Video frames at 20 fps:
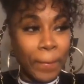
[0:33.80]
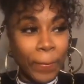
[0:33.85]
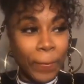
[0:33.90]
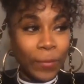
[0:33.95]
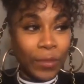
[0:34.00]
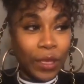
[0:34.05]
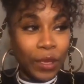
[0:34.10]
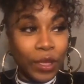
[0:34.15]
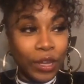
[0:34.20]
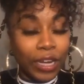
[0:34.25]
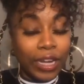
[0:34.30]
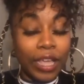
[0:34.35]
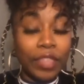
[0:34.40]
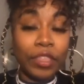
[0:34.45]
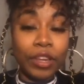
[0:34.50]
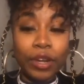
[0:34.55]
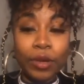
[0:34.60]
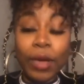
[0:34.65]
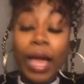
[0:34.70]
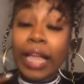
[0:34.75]
On another
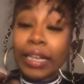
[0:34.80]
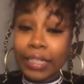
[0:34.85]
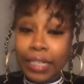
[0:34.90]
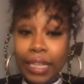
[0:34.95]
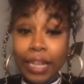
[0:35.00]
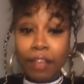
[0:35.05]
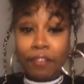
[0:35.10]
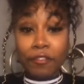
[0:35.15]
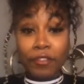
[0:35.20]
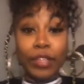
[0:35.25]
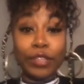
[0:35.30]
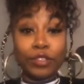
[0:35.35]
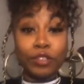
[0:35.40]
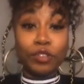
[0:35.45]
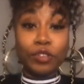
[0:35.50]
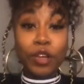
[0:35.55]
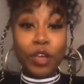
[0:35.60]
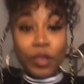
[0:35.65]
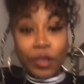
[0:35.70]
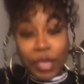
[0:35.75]
note, I did. I felt
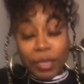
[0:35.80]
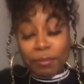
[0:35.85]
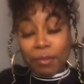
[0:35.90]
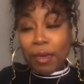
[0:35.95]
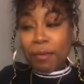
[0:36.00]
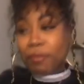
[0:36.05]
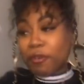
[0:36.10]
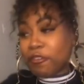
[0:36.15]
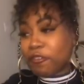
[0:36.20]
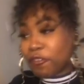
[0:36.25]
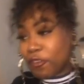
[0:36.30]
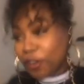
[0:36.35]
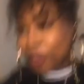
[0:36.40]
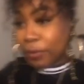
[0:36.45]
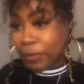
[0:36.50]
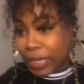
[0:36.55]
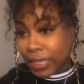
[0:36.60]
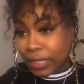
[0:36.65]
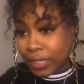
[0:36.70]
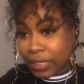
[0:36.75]
strong in my
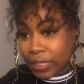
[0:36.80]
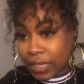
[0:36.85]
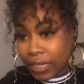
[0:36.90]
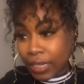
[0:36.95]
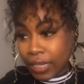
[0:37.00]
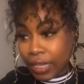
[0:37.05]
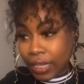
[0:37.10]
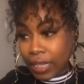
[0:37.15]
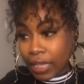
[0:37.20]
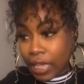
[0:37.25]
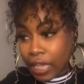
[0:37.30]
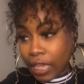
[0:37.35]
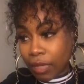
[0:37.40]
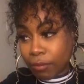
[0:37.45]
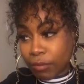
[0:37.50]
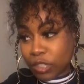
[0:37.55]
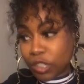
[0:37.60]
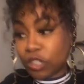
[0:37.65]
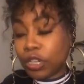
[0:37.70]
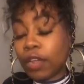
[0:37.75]
performance. Um,
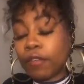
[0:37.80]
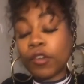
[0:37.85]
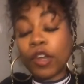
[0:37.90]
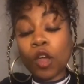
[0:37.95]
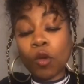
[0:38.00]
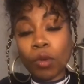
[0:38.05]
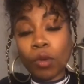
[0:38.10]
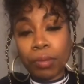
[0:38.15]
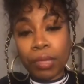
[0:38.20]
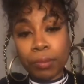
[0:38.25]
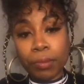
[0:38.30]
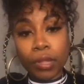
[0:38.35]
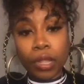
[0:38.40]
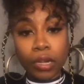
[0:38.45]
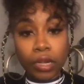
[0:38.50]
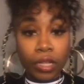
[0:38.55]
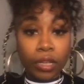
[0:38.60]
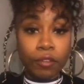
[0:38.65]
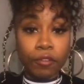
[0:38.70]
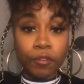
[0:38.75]
but you never know what people are
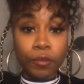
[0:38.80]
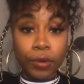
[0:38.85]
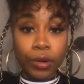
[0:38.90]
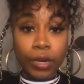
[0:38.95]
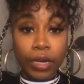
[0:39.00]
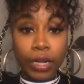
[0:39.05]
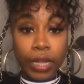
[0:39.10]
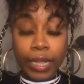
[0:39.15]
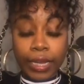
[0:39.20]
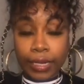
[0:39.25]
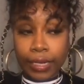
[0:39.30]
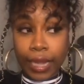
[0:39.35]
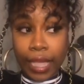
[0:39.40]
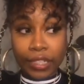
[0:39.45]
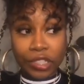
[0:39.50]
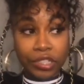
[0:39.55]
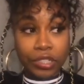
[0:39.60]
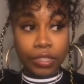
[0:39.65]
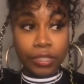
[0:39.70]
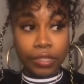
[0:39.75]
looking for, and
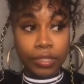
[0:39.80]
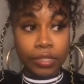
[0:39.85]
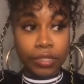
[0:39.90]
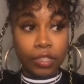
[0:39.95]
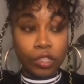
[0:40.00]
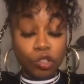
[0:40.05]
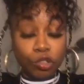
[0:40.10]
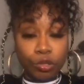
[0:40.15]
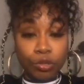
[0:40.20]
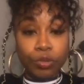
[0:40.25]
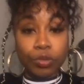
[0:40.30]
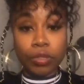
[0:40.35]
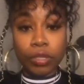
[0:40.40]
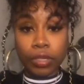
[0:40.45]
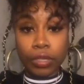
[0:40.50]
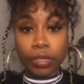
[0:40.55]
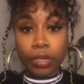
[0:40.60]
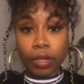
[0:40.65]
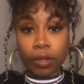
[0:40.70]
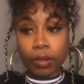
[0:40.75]
that's just the truth. You
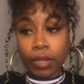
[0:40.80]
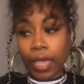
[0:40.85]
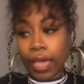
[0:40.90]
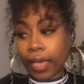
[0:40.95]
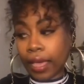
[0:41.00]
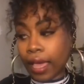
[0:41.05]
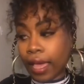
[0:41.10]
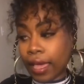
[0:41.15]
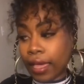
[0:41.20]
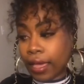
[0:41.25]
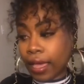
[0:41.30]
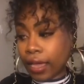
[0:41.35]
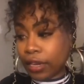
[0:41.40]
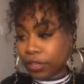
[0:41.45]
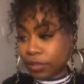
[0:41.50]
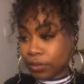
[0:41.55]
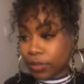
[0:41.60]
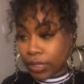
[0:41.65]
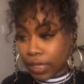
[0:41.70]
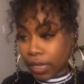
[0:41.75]
know, like I, I
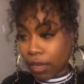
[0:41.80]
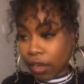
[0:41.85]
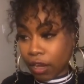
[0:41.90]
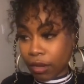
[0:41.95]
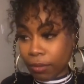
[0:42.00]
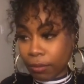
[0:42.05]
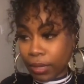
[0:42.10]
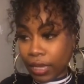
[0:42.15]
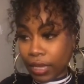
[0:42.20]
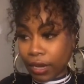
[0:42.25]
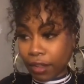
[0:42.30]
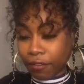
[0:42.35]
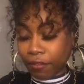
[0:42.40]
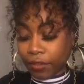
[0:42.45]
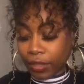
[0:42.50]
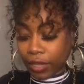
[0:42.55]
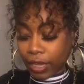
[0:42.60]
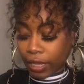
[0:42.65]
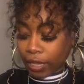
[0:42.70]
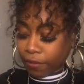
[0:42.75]
do sing R and B, and I feel
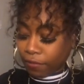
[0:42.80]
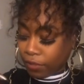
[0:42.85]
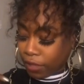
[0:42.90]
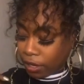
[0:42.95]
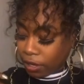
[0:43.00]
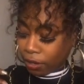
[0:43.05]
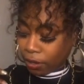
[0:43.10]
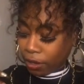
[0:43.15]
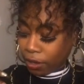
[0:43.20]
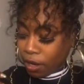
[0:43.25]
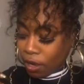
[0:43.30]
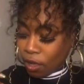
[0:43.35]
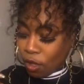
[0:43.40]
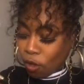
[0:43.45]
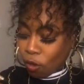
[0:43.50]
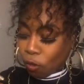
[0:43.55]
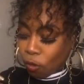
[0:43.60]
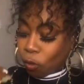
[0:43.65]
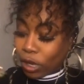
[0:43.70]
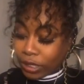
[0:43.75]
like if there
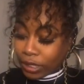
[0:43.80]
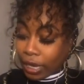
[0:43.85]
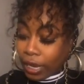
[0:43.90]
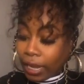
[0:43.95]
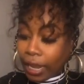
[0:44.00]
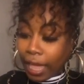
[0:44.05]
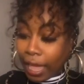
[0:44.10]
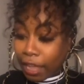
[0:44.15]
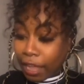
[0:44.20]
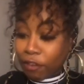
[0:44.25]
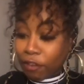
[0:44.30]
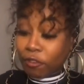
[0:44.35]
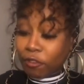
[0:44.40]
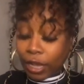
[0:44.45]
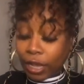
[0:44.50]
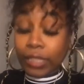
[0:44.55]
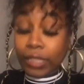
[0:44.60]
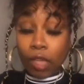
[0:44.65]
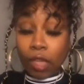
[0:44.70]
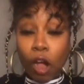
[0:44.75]
was a lane for
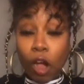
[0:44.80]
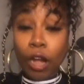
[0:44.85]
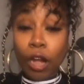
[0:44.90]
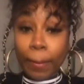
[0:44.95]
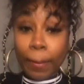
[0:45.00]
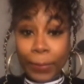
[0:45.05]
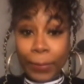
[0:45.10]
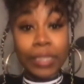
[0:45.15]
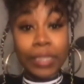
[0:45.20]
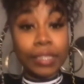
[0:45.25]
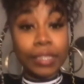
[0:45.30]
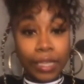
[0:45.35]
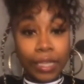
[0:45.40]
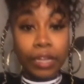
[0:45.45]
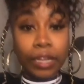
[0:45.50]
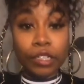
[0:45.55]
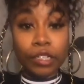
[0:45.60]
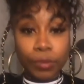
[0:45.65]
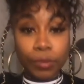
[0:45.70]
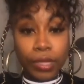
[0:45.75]
us R and B
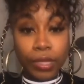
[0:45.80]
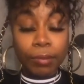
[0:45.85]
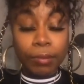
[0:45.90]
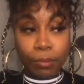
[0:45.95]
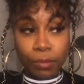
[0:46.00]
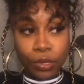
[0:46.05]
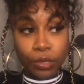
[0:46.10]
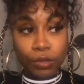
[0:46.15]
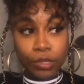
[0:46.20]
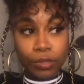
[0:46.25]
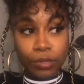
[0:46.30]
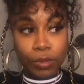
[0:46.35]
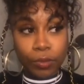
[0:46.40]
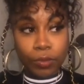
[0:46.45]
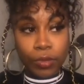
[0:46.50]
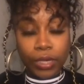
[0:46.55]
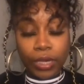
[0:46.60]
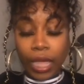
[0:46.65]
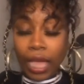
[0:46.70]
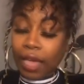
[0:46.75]
singers, rhythm and blues, we
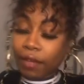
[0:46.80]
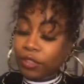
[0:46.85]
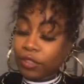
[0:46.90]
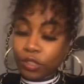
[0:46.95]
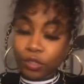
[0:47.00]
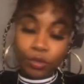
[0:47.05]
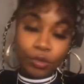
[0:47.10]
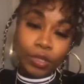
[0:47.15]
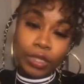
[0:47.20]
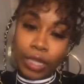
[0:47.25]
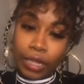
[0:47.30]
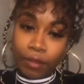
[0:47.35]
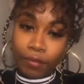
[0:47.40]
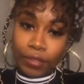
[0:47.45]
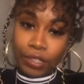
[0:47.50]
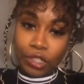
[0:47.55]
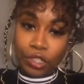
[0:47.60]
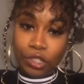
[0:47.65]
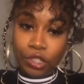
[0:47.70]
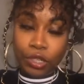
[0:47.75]
wouldn't have to do
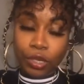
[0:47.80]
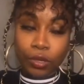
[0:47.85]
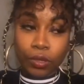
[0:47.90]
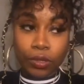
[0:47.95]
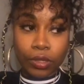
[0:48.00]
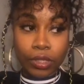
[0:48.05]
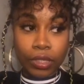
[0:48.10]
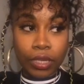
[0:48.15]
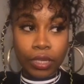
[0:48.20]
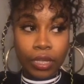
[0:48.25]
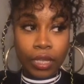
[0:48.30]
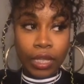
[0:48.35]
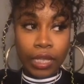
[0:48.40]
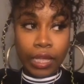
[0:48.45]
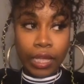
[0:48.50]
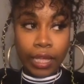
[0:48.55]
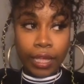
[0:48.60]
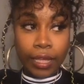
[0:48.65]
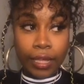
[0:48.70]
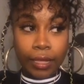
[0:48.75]
television shows.
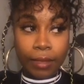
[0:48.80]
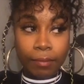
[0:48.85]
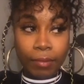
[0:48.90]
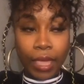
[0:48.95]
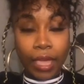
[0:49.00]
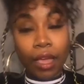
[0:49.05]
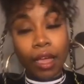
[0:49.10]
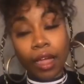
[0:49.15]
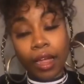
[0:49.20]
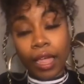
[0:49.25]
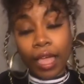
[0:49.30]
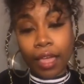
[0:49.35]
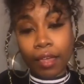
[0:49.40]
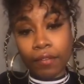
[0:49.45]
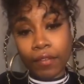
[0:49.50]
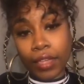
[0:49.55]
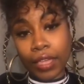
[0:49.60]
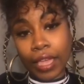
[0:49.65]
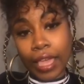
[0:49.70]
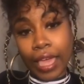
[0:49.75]
Um, they are
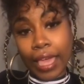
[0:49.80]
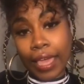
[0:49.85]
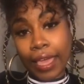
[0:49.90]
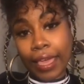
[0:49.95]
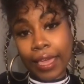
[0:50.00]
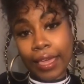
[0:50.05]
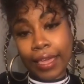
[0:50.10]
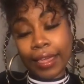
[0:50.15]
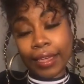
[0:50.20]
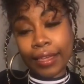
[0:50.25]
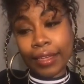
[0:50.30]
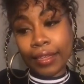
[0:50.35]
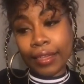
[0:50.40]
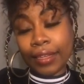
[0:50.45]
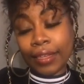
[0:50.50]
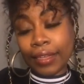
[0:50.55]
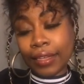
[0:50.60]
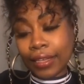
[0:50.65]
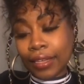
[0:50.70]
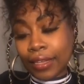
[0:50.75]
having a
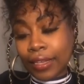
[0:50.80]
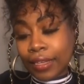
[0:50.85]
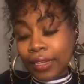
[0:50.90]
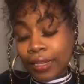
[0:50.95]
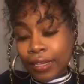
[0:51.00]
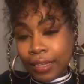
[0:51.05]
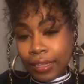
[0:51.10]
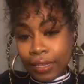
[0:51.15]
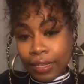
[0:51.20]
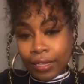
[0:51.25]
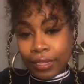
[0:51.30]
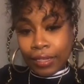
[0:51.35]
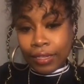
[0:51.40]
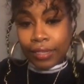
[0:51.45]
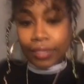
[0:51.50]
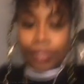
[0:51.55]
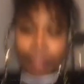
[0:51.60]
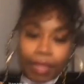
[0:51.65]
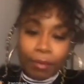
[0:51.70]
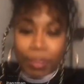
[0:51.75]

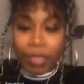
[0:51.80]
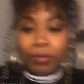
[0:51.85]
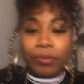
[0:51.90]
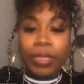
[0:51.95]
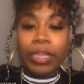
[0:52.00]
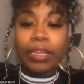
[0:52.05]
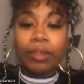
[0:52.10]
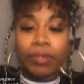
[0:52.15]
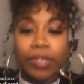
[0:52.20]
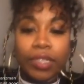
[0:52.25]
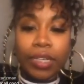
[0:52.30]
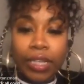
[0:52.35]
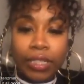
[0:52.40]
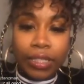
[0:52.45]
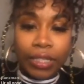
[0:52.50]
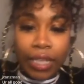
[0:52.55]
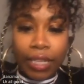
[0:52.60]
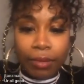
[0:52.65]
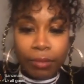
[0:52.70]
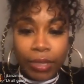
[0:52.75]
let me read what y'all
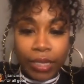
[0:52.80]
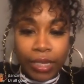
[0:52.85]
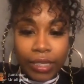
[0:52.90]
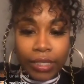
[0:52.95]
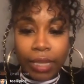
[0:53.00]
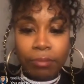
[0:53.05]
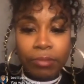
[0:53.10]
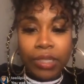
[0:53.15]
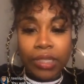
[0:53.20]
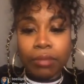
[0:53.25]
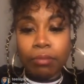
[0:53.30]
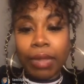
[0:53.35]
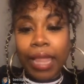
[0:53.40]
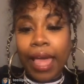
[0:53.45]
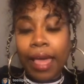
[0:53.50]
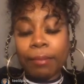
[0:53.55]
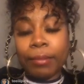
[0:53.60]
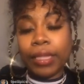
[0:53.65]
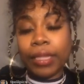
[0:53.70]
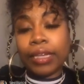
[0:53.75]
saying because I'm just
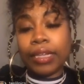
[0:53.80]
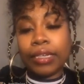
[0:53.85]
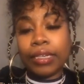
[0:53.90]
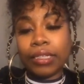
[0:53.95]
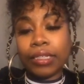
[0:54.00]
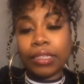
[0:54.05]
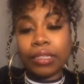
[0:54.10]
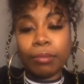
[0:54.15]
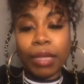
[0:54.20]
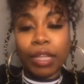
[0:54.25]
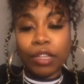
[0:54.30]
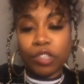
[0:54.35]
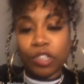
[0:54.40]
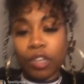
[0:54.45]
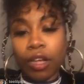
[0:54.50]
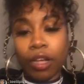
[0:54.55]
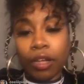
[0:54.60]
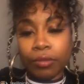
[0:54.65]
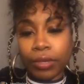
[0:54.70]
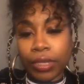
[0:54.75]
blabbing and it's about
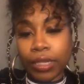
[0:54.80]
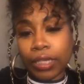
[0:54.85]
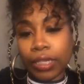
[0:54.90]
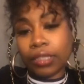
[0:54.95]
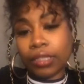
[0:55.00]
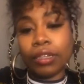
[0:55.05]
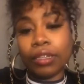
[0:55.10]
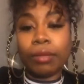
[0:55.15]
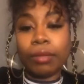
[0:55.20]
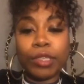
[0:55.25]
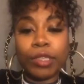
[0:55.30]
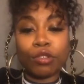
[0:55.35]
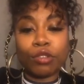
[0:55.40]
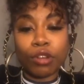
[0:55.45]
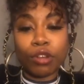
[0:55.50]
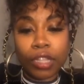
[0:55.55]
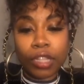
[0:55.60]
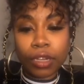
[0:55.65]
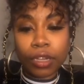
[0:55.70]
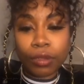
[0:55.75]
y'all really. So let me
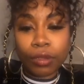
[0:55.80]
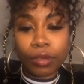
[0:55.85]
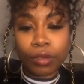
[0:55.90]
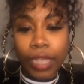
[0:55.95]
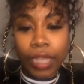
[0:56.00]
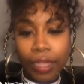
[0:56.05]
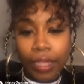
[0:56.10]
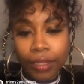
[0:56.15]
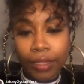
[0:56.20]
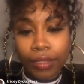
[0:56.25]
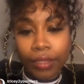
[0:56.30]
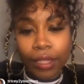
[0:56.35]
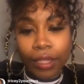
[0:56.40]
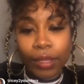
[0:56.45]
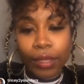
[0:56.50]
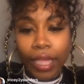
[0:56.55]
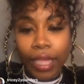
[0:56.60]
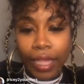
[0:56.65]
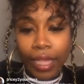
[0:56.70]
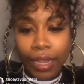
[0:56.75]
scroll it on down.
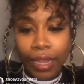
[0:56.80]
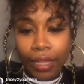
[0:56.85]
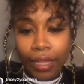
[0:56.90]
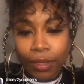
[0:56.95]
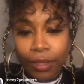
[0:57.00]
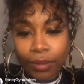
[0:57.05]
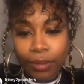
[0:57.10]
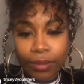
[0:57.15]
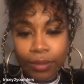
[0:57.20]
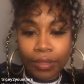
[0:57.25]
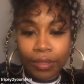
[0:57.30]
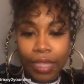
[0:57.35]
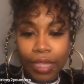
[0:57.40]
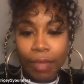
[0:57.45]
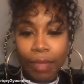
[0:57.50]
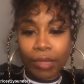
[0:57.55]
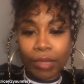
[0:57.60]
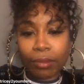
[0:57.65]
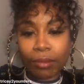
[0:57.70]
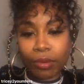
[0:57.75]
Okay, hello.
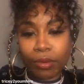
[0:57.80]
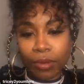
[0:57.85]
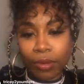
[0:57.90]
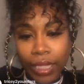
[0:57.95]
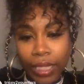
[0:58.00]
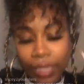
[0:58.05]
I'm your boy.